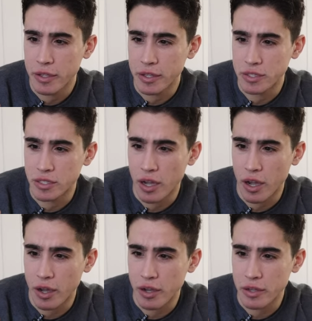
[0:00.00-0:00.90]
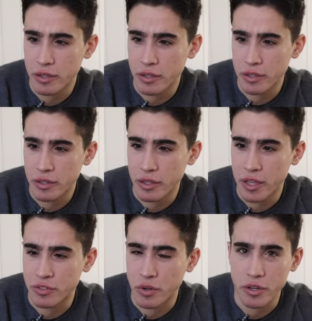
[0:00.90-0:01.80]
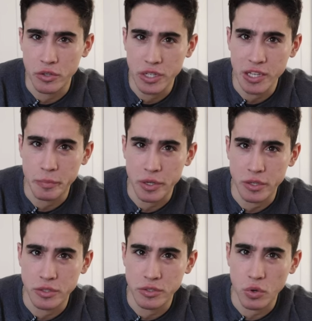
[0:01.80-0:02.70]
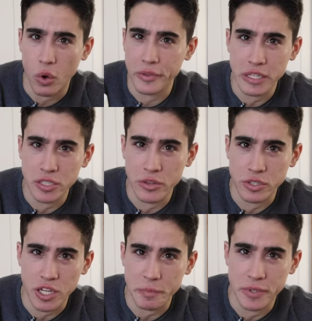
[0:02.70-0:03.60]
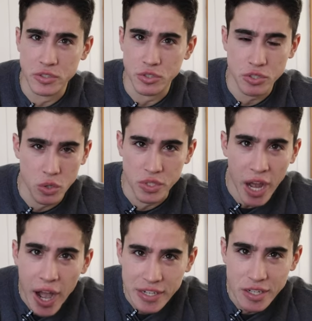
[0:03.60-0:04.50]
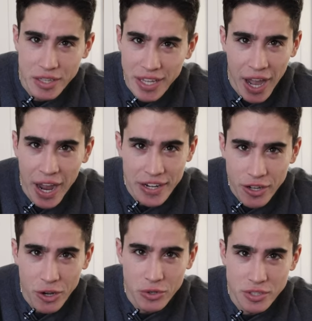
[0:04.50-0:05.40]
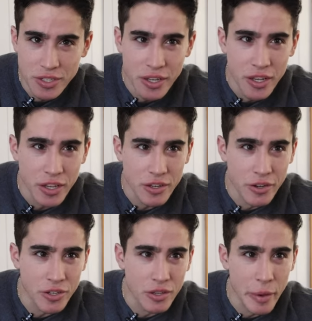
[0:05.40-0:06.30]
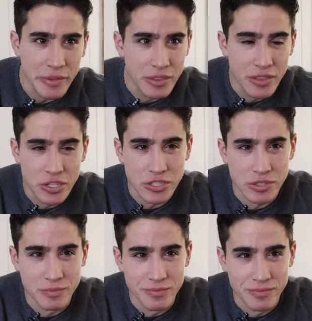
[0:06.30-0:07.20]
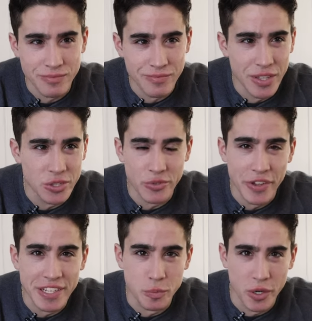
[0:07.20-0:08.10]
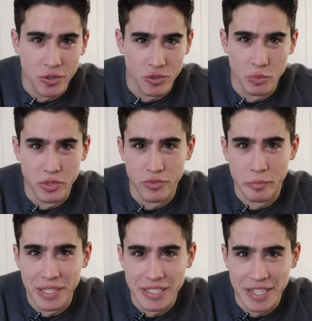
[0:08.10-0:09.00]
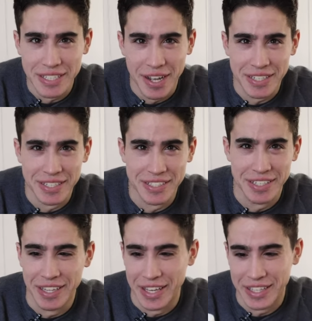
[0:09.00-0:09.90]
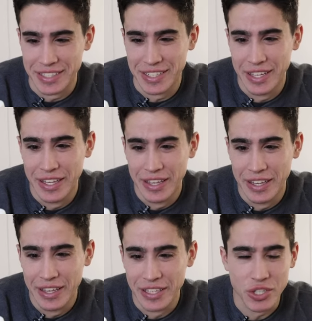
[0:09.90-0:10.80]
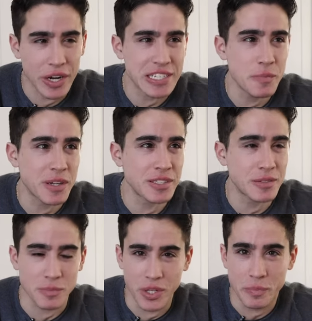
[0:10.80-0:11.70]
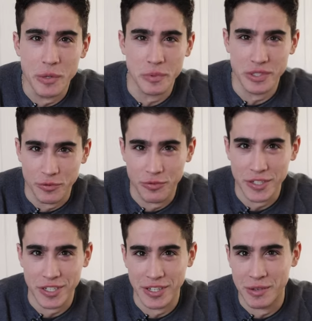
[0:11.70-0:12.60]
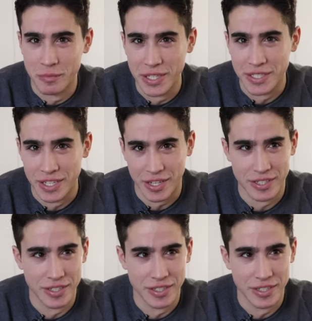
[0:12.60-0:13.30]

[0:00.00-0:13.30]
Is uh, is very unique because all these other supplements are so toxically high dosed. You know, I mean, there's there's Facebook groups for B6 toxicity. Like it's it's crazy because you know people are deficient in B6,